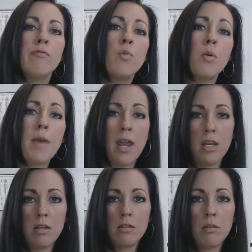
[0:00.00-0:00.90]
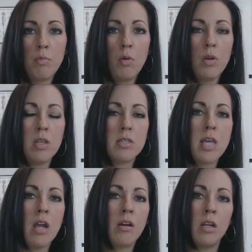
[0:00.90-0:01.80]
formatting components
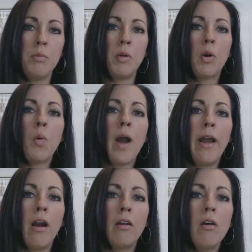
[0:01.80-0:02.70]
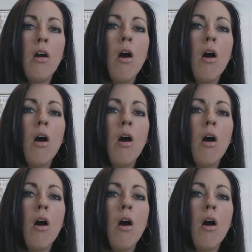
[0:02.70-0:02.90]
that are going to be required,